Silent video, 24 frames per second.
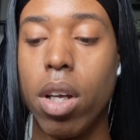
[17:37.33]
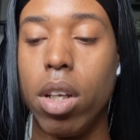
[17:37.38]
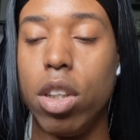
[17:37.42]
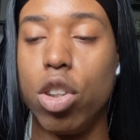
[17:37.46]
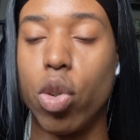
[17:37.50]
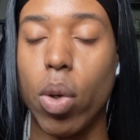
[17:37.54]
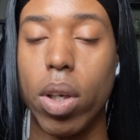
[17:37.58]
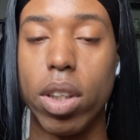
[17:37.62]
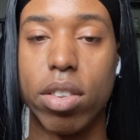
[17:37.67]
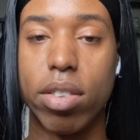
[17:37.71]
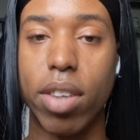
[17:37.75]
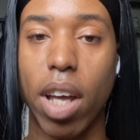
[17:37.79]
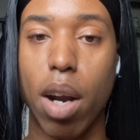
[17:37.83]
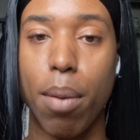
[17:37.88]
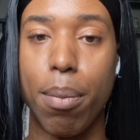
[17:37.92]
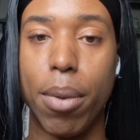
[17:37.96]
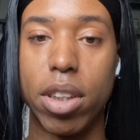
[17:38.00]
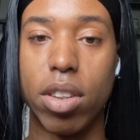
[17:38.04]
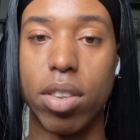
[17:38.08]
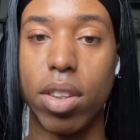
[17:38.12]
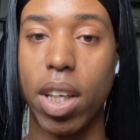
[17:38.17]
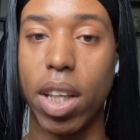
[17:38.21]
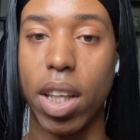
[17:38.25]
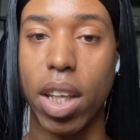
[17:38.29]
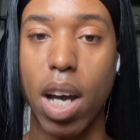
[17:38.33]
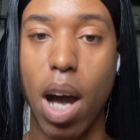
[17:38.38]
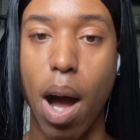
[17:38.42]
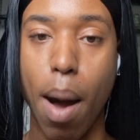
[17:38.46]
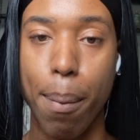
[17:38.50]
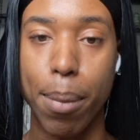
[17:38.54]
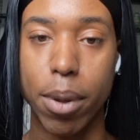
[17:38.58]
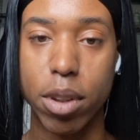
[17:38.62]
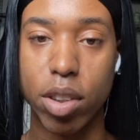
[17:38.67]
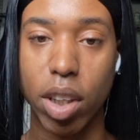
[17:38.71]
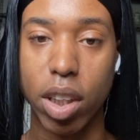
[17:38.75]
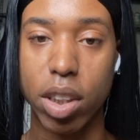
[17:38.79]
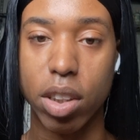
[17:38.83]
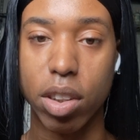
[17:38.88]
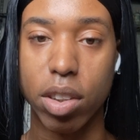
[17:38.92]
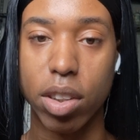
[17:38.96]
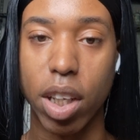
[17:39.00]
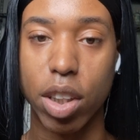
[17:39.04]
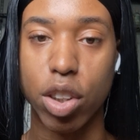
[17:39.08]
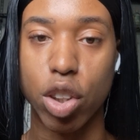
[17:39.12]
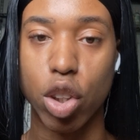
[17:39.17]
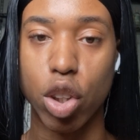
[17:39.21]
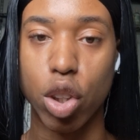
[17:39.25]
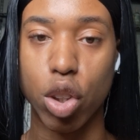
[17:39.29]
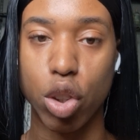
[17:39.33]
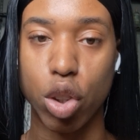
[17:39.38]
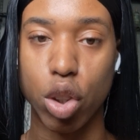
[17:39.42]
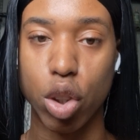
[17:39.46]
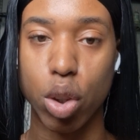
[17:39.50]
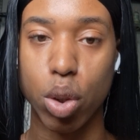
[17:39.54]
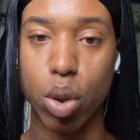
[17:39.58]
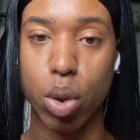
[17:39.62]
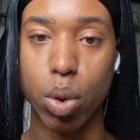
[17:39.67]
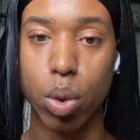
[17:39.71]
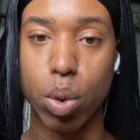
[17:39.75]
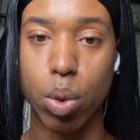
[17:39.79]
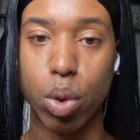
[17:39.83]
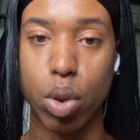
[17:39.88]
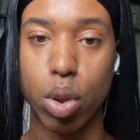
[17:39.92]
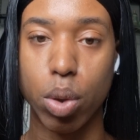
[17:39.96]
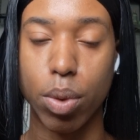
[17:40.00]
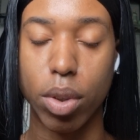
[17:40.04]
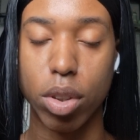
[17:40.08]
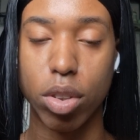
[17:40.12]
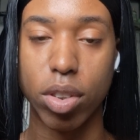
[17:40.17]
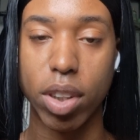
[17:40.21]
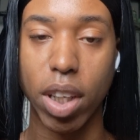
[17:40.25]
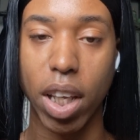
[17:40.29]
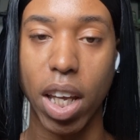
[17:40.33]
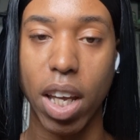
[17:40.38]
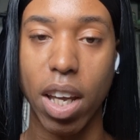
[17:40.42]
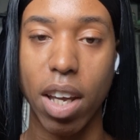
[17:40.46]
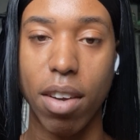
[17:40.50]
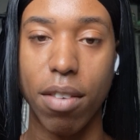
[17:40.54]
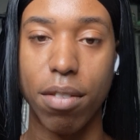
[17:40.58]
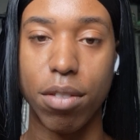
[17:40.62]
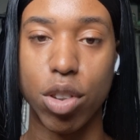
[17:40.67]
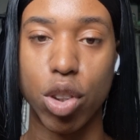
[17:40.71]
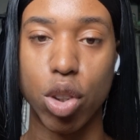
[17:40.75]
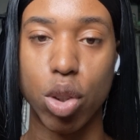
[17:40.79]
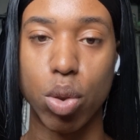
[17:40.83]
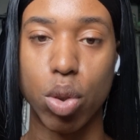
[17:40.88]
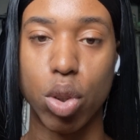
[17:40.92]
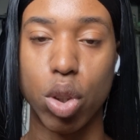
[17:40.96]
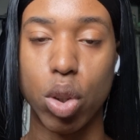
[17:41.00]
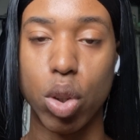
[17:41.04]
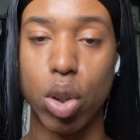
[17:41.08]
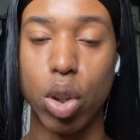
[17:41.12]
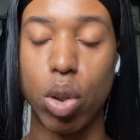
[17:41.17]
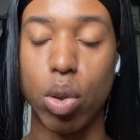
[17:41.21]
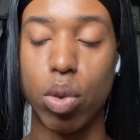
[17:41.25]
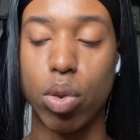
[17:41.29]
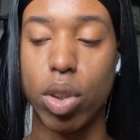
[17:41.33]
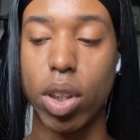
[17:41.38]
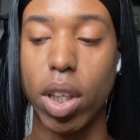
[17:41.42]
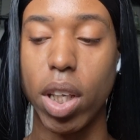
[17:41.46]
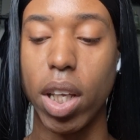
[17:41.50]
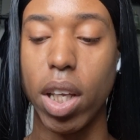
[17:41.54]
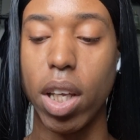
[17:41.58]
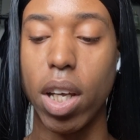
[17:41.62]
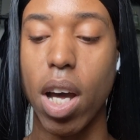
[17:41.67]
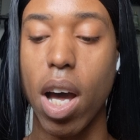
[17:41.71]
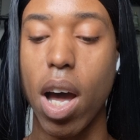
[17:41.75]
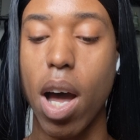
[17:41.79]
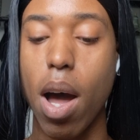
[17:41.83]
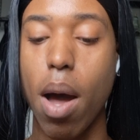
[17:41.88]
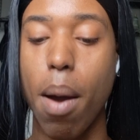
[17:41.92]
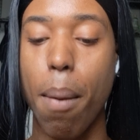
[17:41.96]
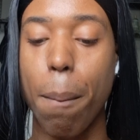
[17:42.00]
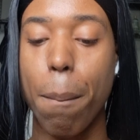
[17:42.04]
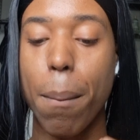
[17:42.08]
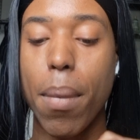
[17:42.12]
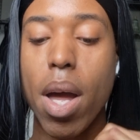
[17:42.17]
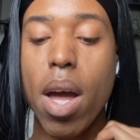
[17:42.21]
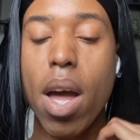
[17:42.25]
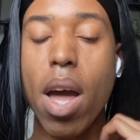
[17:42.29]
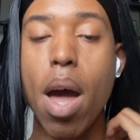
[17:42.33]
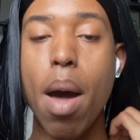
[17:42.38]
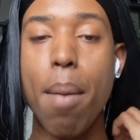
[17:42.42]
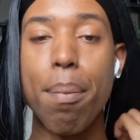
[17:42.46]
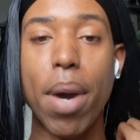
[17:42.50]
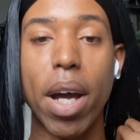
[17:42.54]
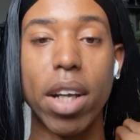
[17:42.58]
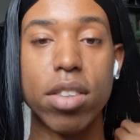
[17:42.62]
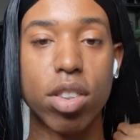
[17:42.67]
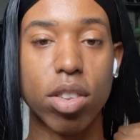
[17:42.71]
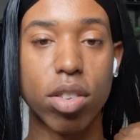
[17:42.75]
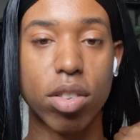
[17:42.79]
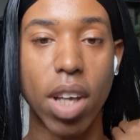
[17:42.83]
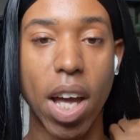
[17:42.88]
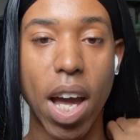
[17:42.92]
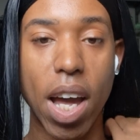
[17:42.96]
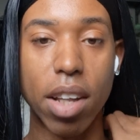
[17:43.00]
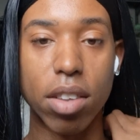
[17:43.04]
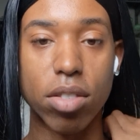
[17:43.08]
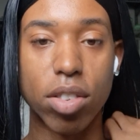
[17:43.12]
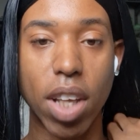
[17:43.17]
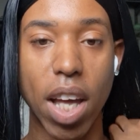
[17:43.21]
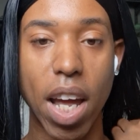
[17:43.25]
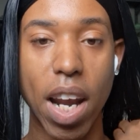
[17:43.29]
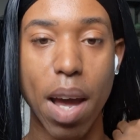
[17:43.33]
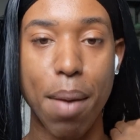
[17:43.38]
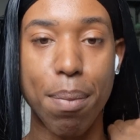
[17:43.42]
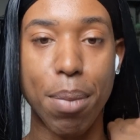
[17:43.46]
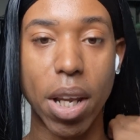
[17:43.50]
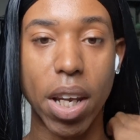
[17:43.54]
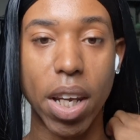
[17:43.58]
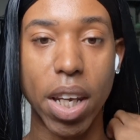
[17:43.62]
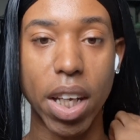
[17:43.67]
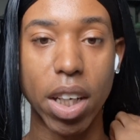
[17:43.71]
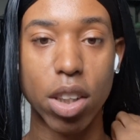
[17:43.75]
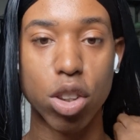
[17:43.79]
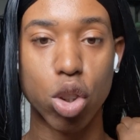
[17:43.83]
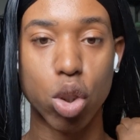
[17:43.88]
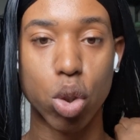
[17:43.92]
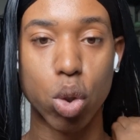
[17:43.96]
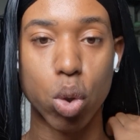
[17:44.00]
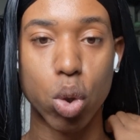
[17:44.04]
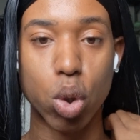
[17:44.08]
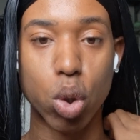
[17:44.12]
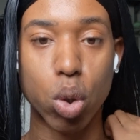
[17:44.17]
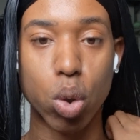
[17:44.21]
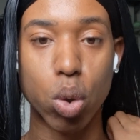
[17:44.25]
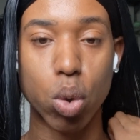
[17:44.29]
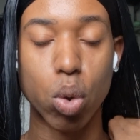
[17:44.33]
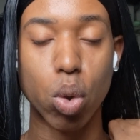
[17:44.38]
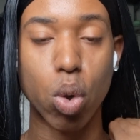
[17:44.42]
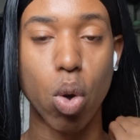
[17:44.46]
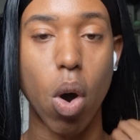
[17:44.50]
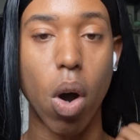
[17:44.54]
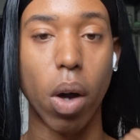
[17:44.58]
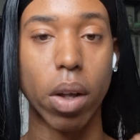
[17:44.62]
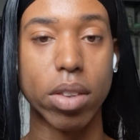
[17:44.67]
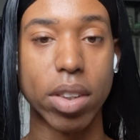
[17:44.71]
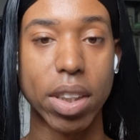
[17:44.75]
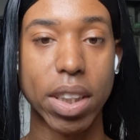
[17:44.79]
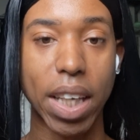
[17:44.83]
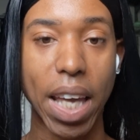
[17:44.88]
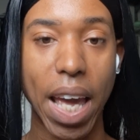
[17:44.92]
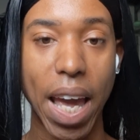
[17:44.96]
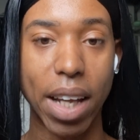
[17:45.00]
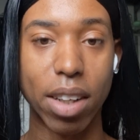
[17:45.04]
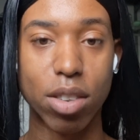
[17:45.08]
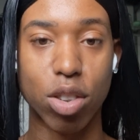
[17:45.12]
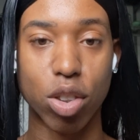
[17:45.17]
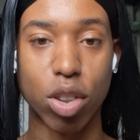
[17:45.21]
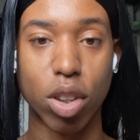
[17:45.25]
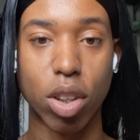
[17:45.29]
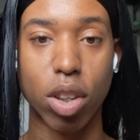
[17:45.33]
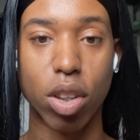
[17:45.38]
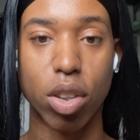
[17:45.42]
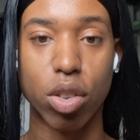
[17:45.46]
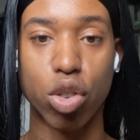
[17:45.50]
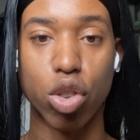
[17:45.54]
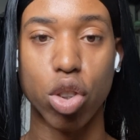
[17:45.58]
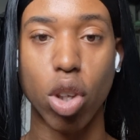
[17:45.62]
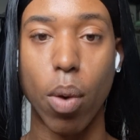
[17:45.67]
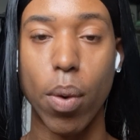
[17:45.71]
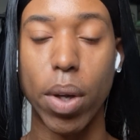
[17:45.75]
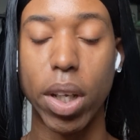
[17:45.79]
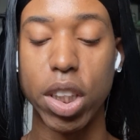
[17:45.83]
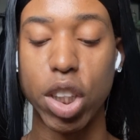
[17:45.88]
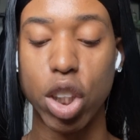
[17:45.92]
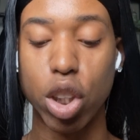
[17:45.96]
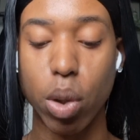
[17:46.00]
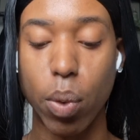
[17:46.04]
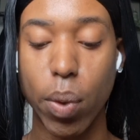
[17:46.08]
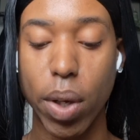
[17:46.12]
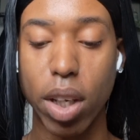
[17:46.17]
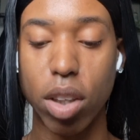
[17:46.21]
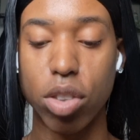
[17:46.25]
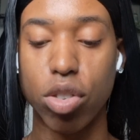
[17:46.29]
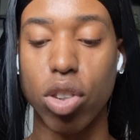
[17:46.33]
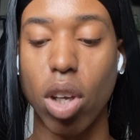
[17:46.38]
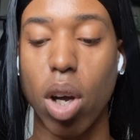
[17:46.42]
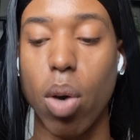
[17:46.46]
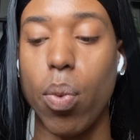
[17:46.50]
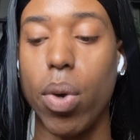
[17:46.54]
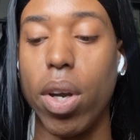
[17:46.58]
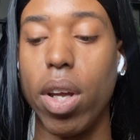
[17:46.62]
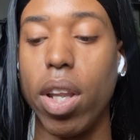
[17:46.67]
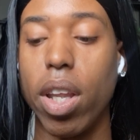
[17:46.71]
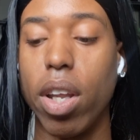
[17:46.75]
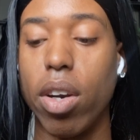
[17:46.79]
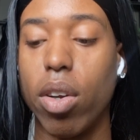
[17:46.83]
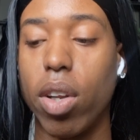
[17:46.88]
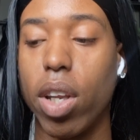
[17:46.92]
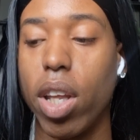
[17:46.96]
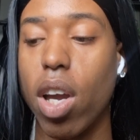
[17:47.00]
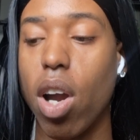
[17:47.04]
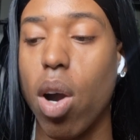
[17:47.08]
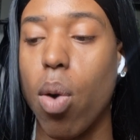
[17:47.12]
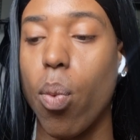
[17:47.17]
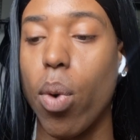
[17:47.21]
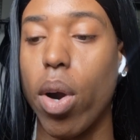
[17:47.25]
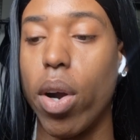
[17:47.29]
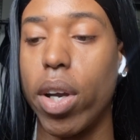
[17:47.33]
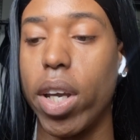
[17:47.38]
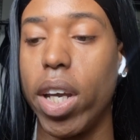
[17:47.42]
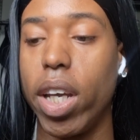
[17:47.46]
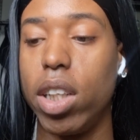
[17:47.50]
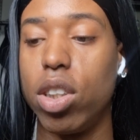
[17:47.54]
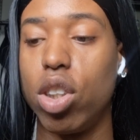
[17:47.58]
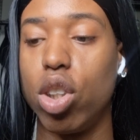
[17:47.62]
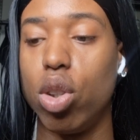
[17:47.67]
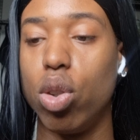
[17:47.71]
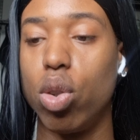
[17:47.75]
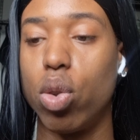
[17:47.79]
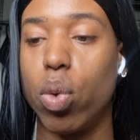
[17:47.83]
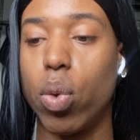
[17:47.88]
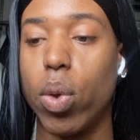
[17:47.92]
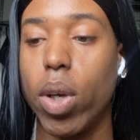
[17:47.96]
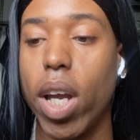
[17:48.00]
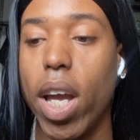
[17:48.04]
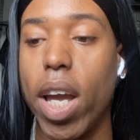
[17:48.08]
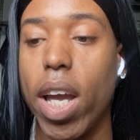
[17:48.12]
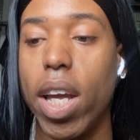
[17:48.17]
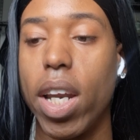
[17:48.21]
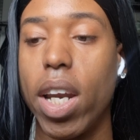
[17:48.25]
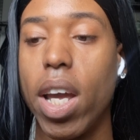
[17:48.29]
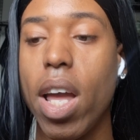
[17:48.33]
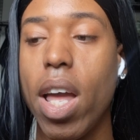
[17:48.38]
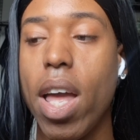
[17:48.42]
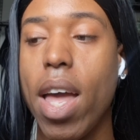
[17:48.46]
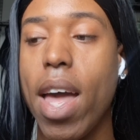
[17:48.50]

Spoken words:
joint settlements get the compensation that you're due to receive due to using pesticides that have been linked to causing cancer. So in doing so, we literally are working to create